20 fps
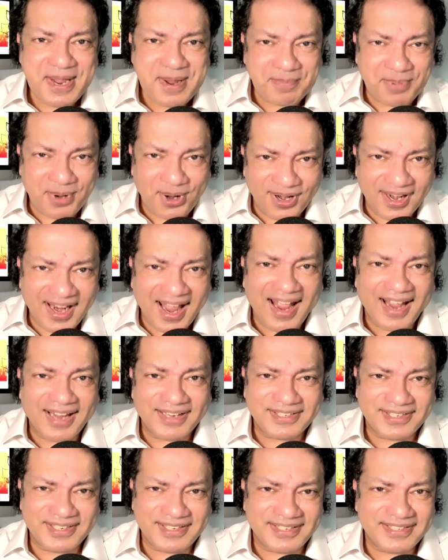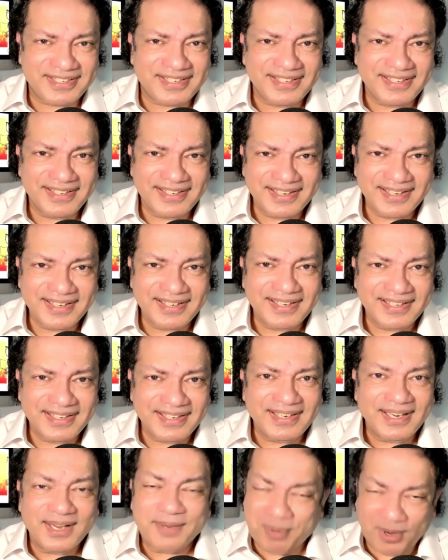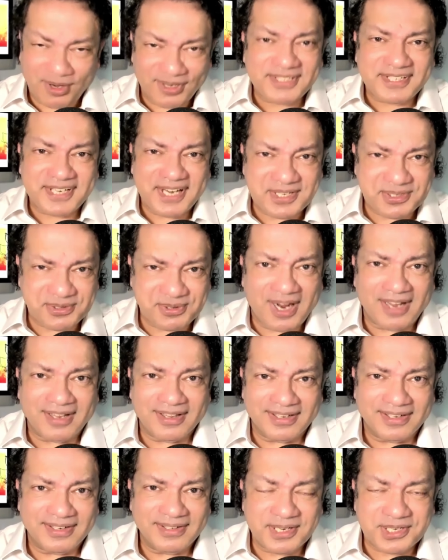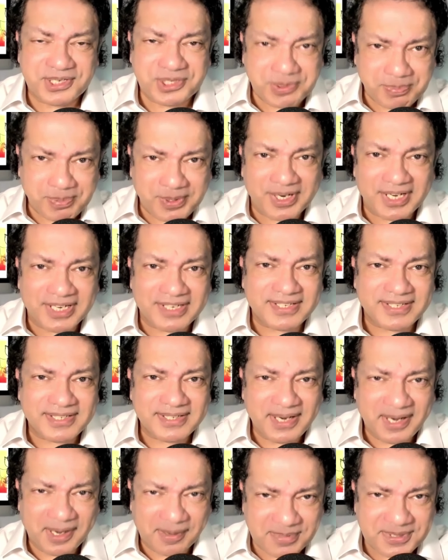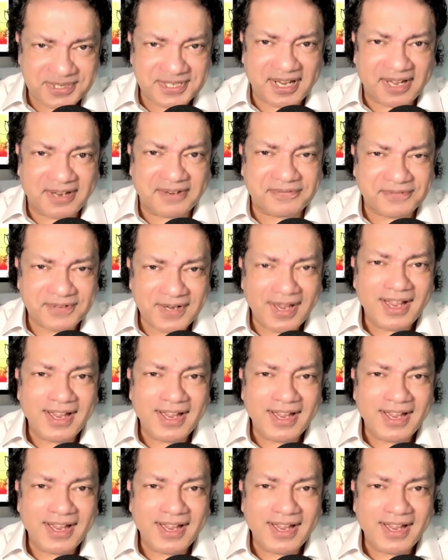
Paul asks, Paul says, rather, the Spirit Himself